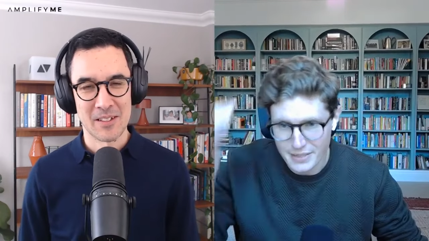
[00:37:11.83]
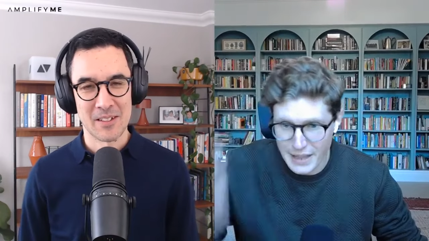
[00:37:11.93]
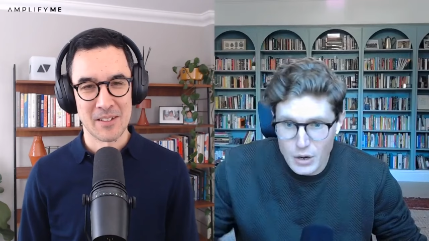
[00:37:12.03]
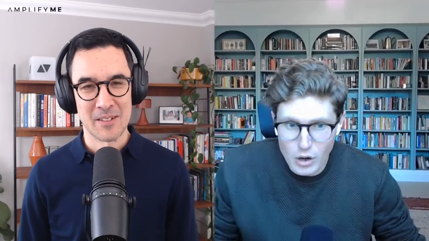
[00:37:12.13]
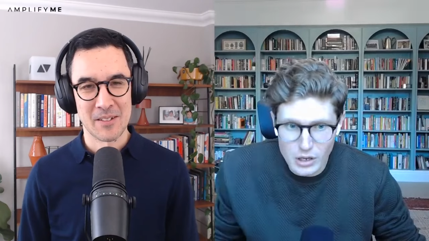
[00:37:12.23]

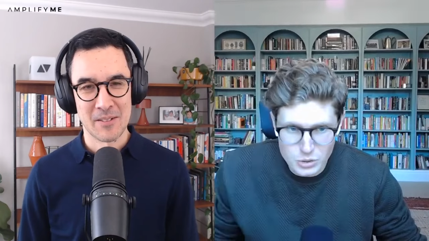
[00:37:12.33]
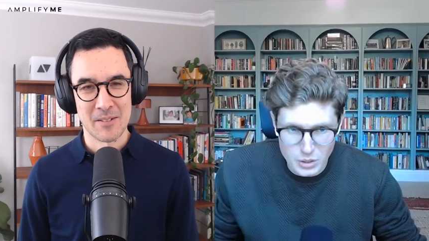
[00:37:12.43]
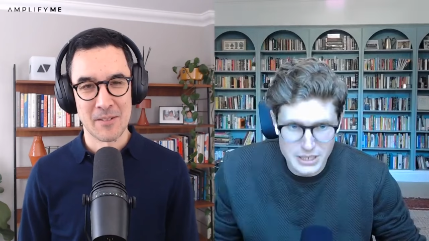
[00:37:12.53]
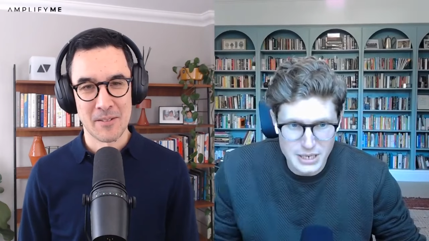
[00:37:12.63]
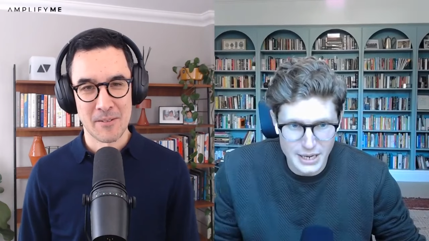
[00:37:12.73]
Speaker 1: they're not
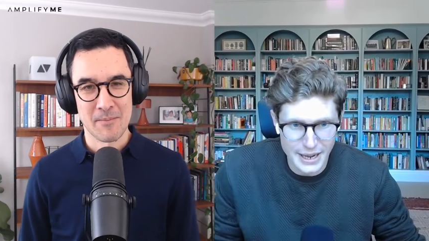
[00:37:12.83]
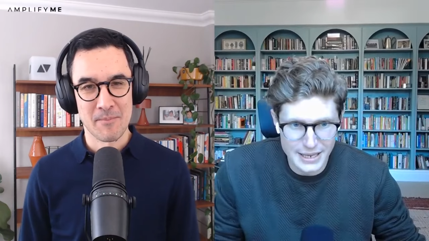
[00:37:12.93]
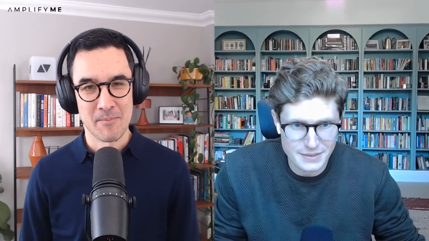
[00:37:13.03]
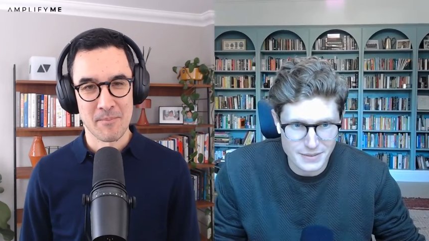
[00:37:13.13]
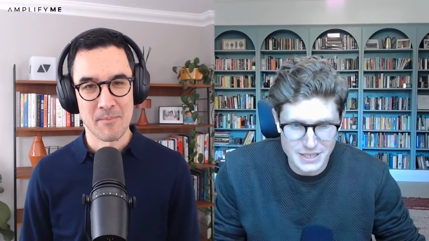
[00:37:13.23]
traditionally an
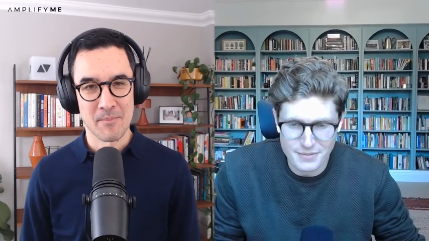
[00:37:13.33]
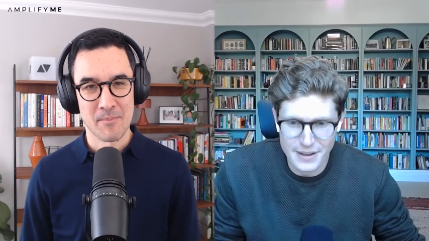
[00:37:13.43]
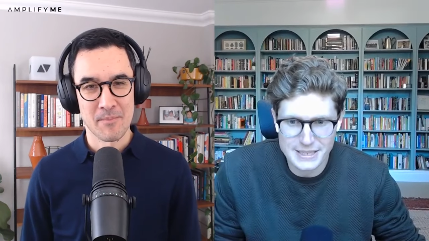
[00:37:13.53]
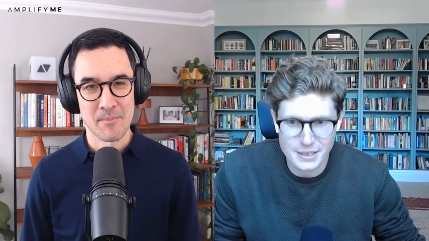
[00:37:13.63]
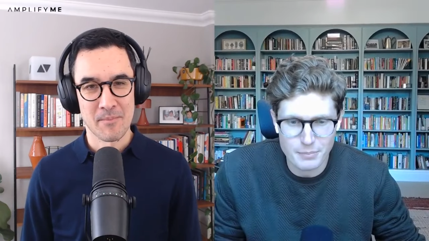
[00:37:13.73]
activist
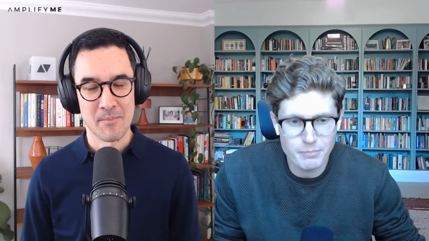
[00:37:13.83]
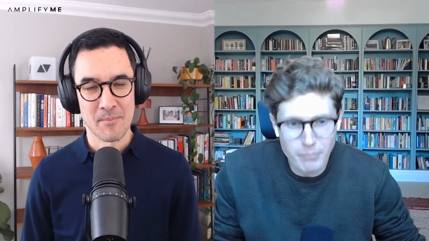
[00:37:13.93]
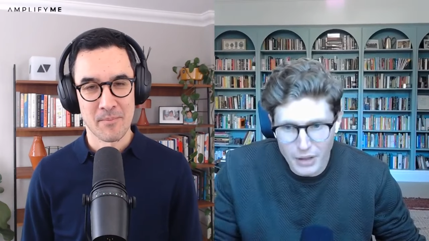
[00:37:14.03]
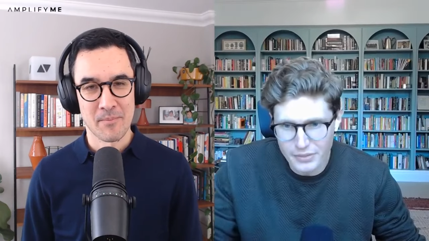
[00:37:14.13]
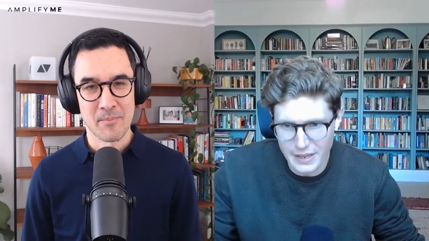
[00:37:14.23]
investor,
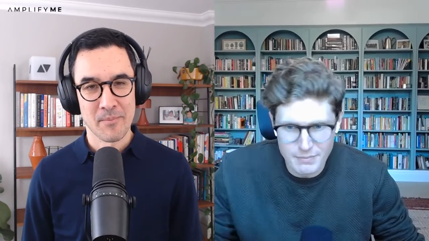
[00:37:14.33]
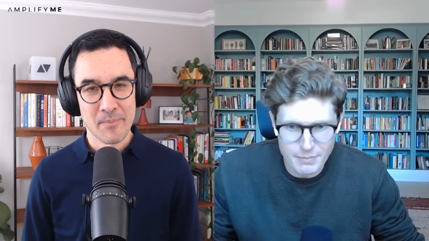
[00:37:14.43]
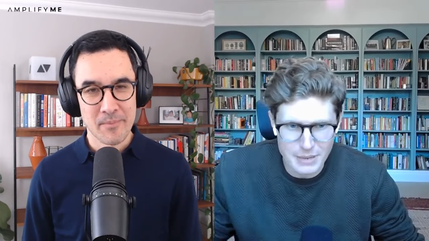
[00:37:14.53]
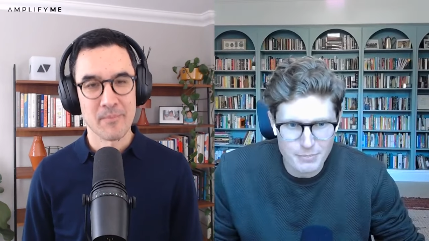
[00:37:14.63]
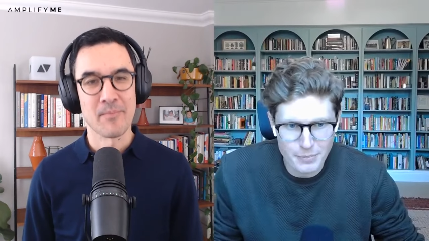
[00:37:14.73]
but they've
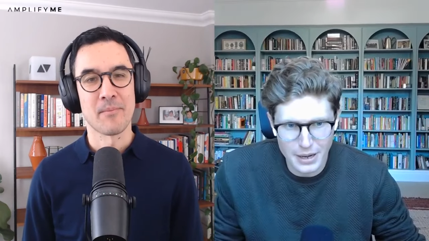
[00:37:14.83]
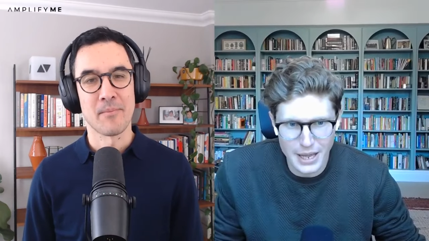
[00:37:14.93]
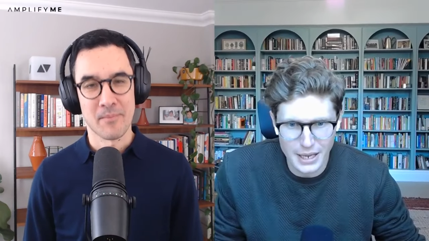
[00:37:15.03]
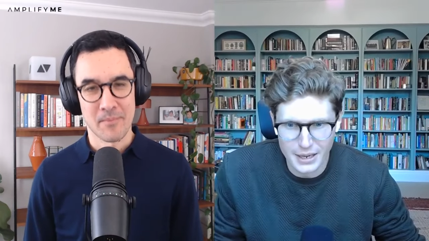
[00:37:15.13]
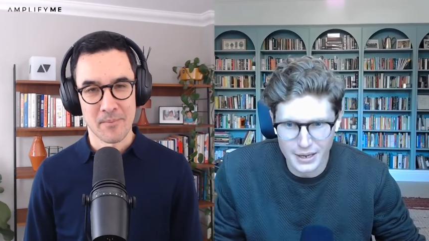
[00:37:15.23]
been
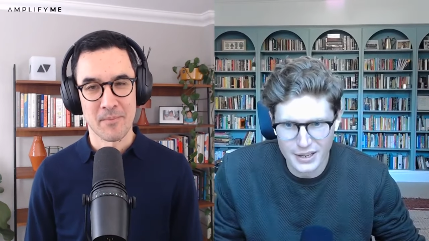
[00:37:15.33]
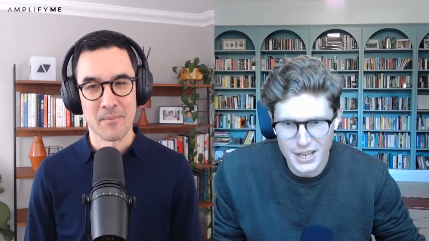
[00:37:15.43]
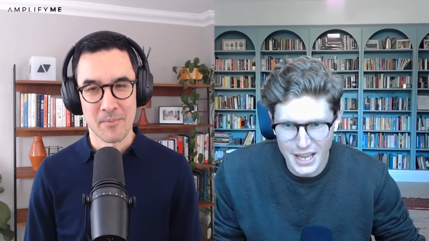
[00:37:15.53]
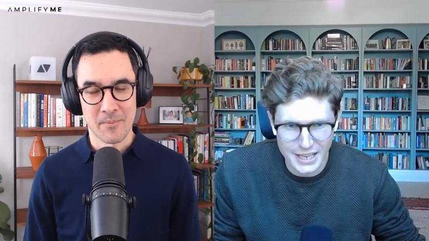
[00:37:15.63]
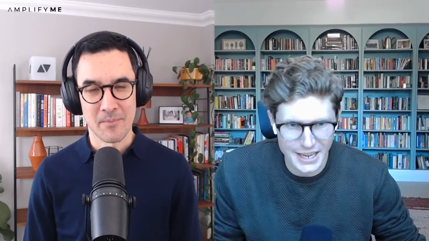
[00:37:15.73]
playing
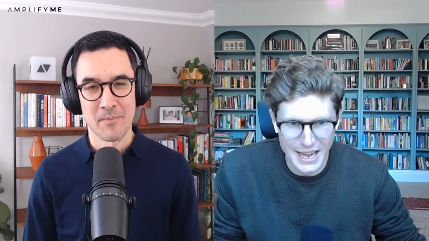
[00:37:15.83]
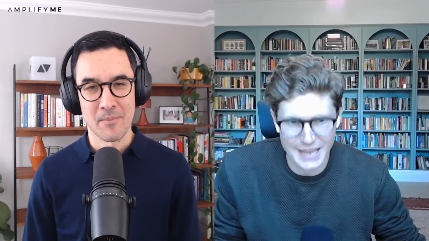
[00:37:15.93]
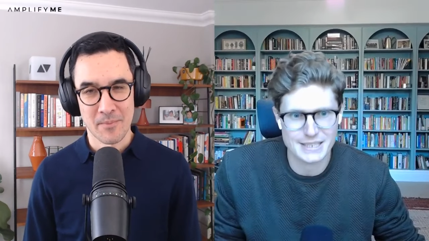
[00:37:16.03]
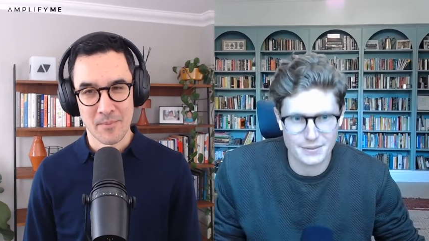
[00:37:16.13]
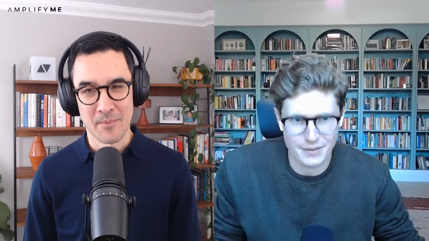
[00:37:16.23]
an
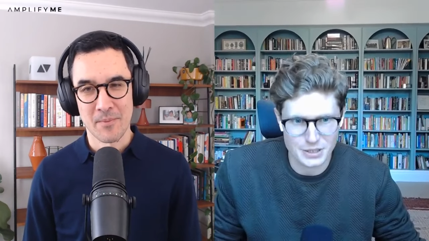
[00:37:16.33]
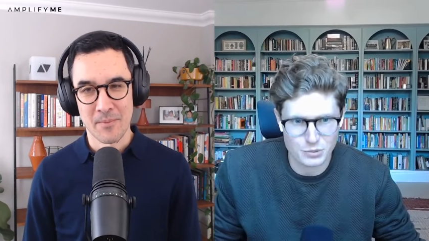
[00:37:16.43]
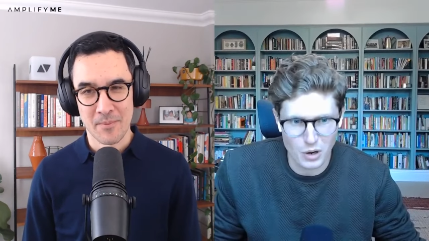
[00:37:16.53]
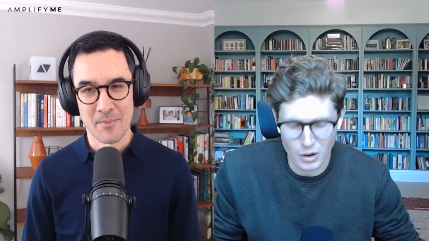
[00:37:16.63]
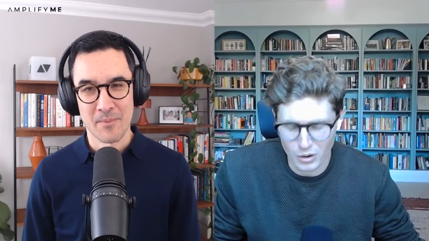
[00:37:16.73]
activist
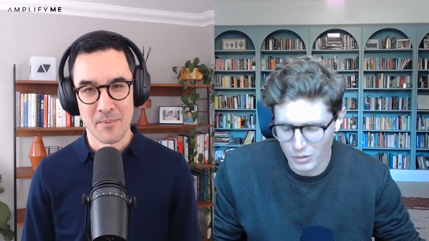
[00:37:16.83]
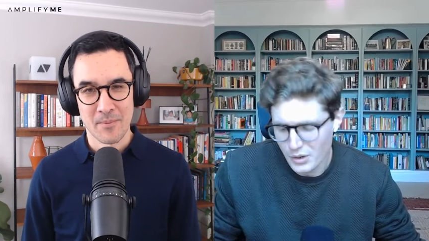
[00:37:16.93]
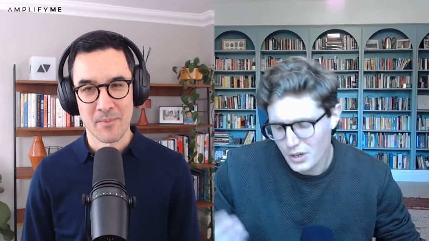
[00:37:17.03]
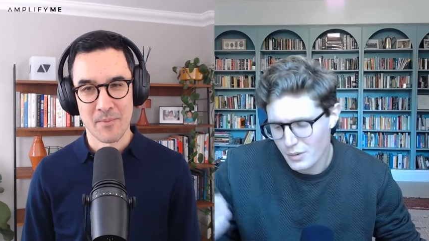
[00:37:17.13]
role,